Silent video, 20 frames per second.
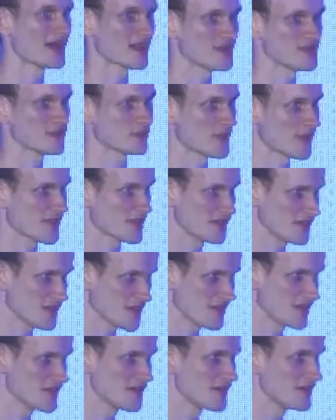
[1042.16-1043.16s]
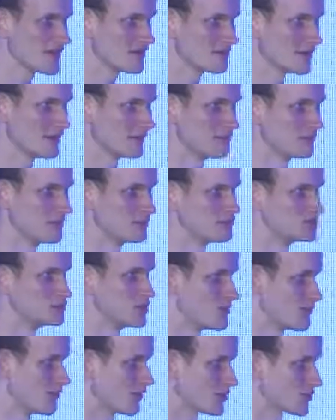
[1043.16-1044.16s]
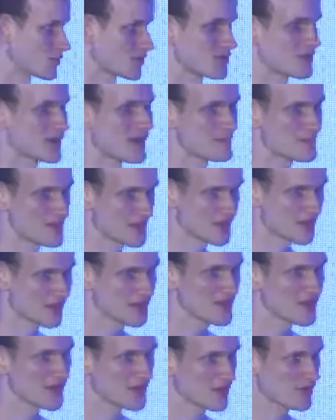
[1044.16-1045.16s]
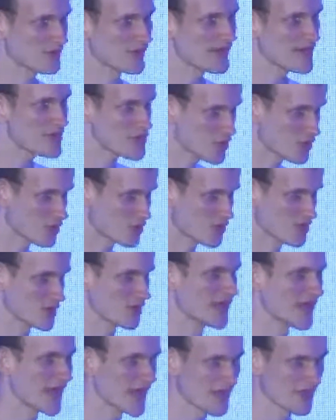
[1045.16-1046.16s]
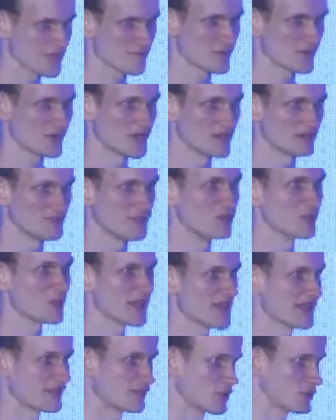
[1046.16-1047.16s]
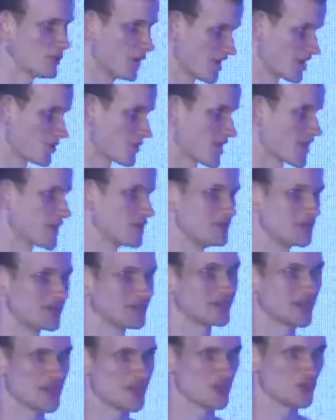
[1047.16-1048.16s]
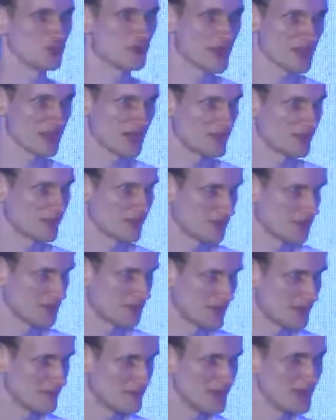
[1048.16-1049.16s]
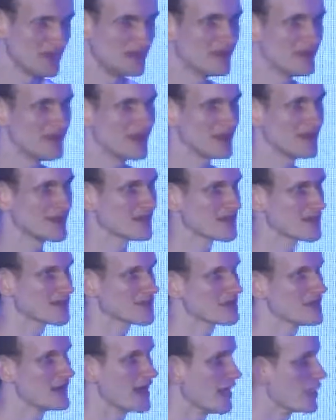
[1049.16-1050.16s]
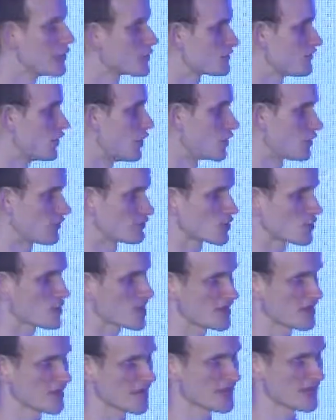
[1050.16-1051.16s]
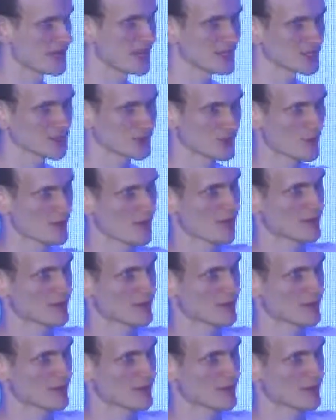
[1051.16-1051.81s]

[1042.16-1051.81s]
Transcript: into receipts, Bloom filter topics. So you get charged gas for kind of almost every resource that you can consume inside of Ethereum. And out of all of those things together, there's this